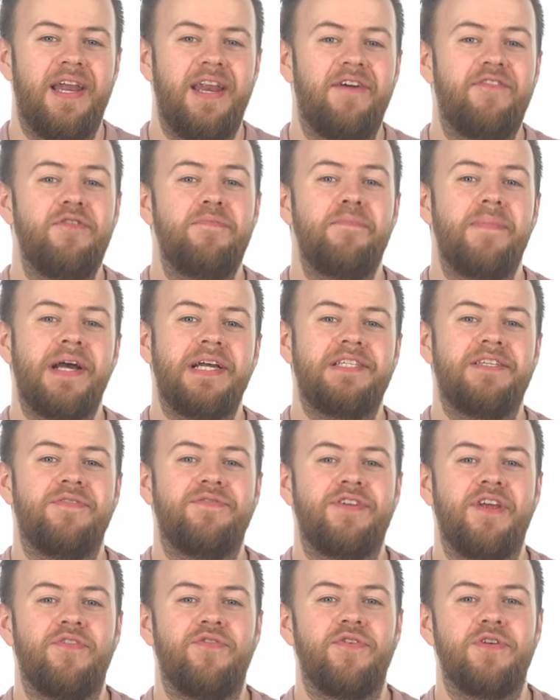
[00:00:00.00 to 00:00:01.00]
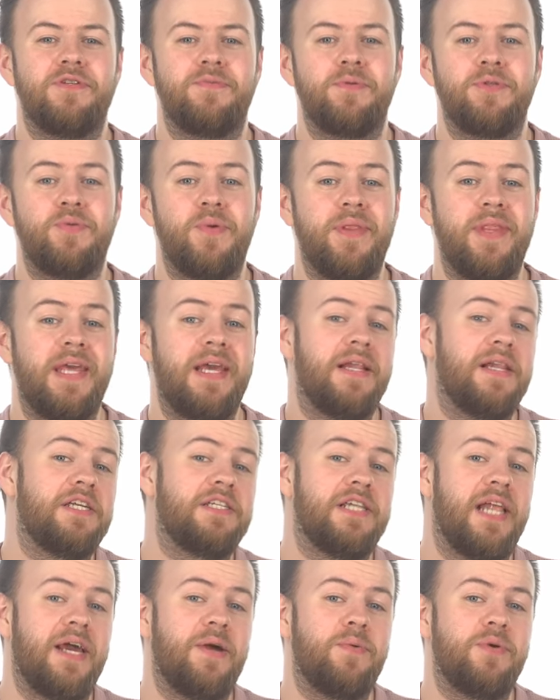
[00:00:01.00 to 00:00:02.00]
Another massive difference between the
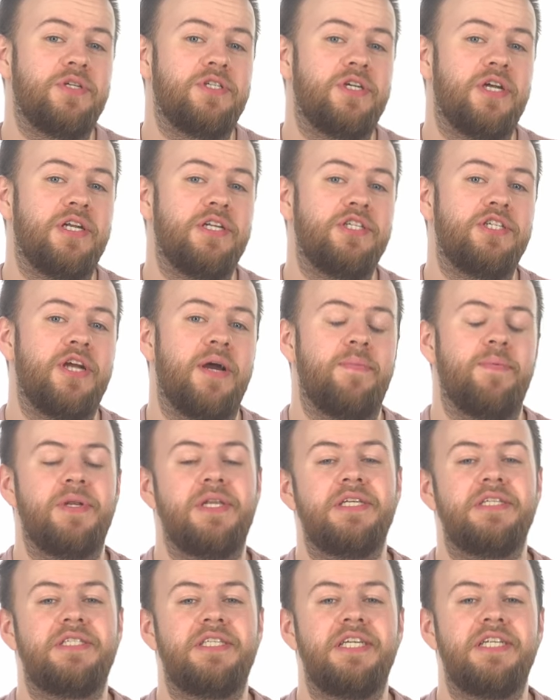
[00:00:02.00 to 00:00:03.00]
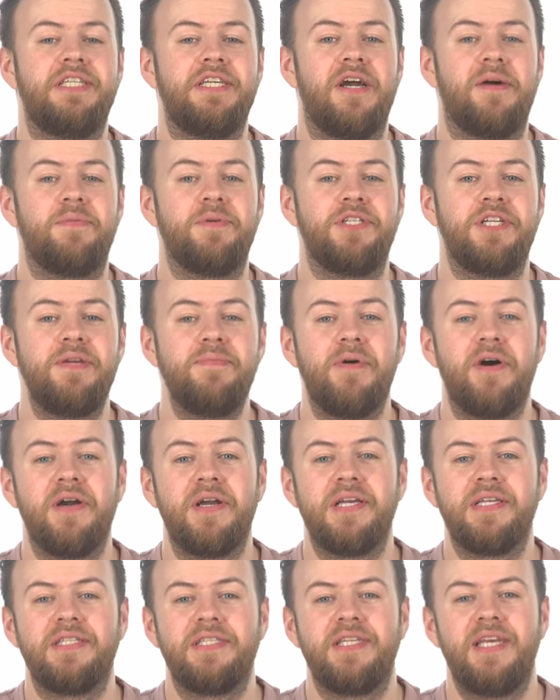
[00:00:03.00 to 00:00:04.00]
English language and Japanese T T R P G
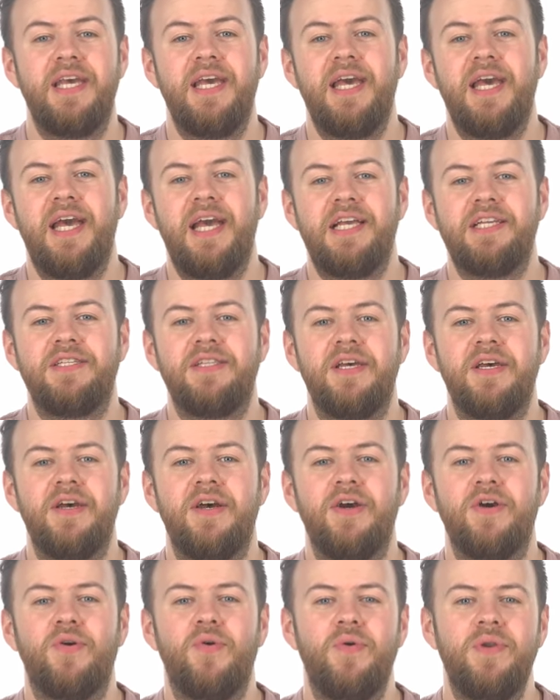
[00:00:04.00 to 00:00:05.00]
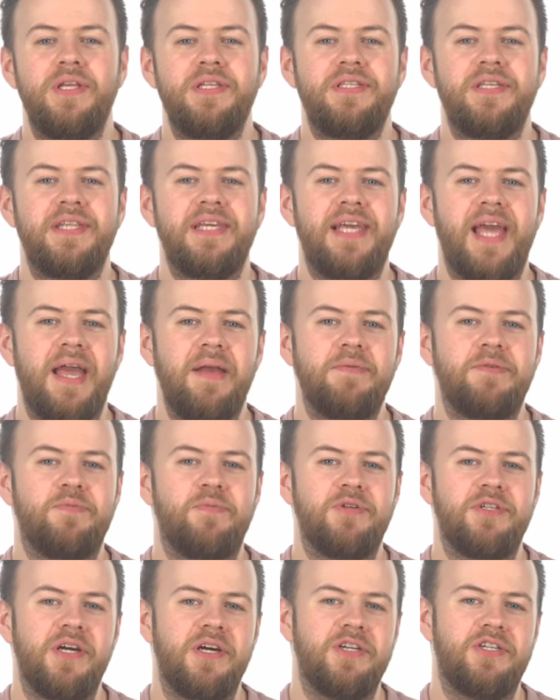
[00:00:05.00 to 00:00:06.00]
markets is that, according to the game's
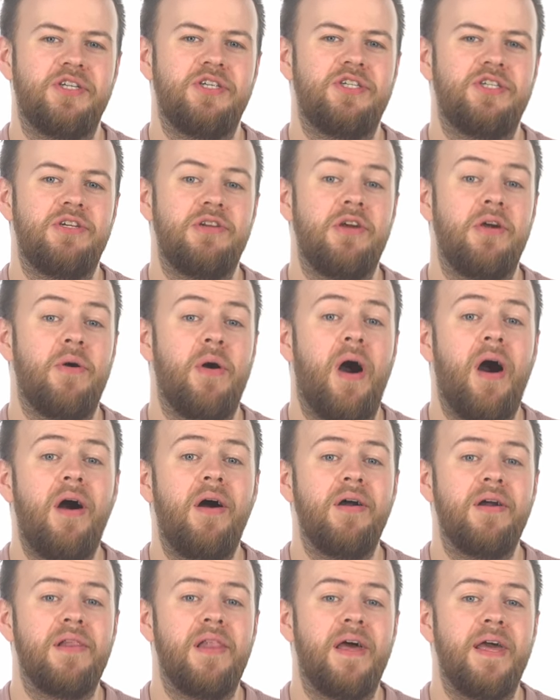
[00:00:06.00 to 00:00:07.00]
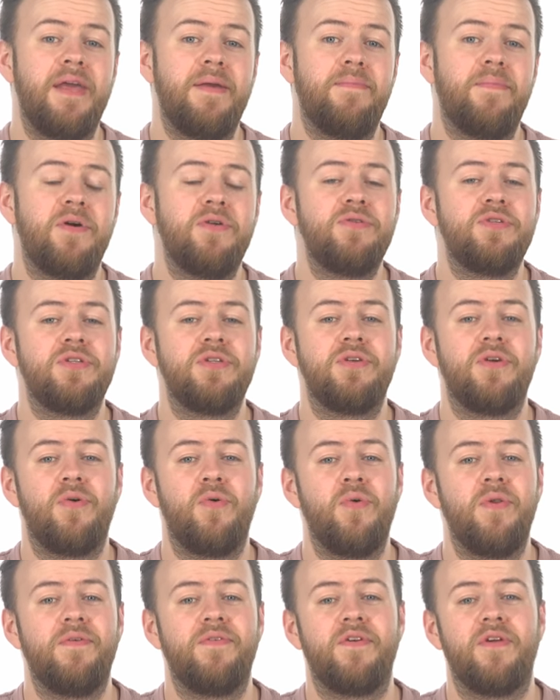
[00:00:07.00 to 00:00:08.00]
production studio Arclight, most
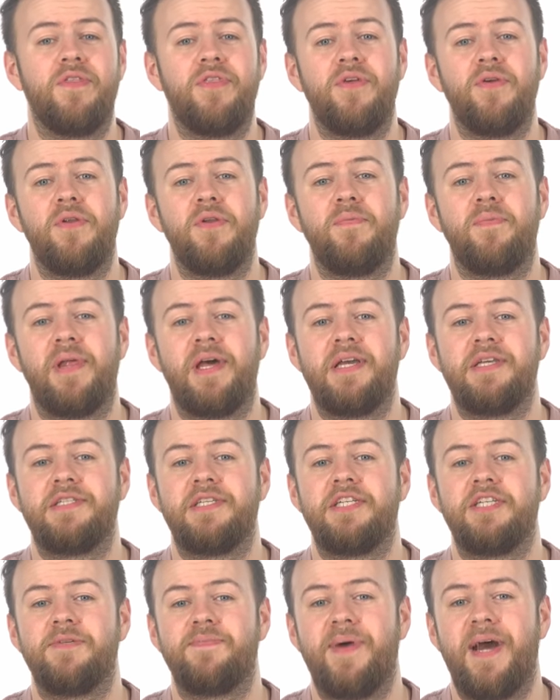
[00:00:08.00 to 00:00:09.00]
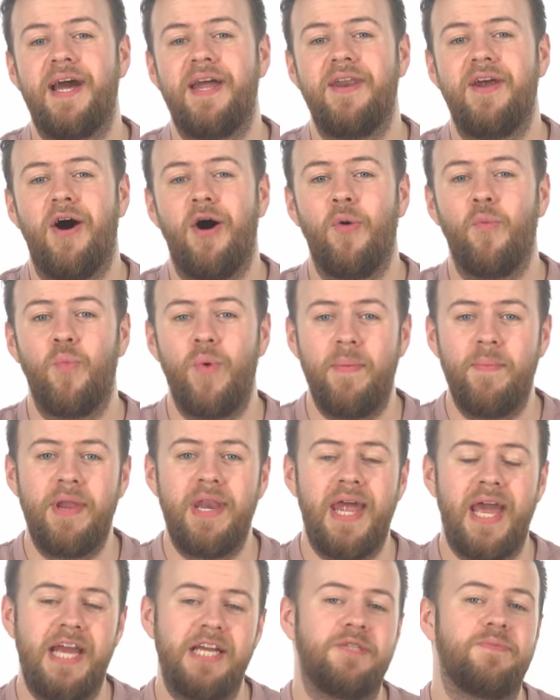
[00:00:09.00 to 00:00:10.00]
Call of Cthulhu players in Japan are
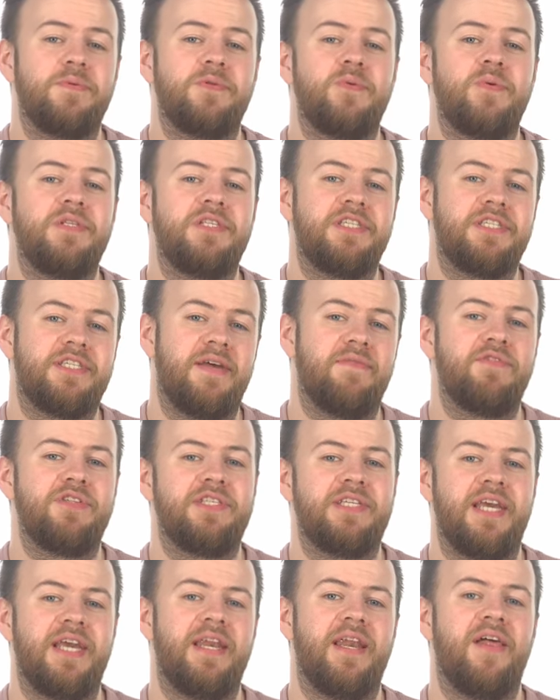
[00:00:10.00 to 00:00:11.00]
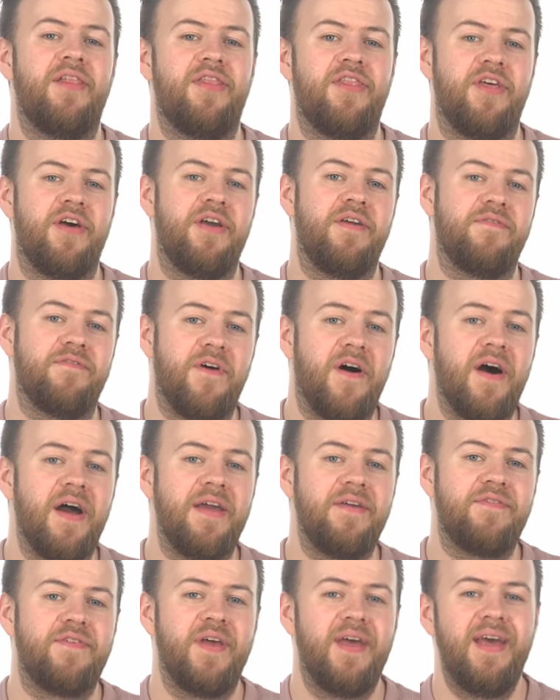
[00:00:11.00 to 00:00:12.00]
women aged between seventeen and
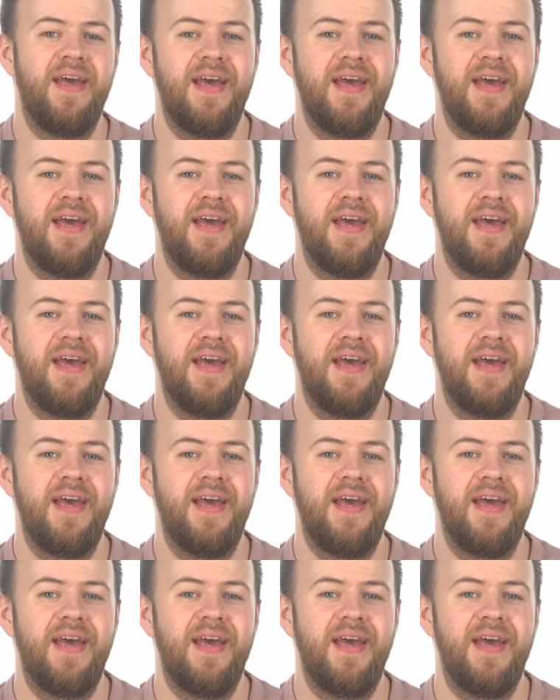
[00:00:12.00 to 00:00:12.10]
thirty-five.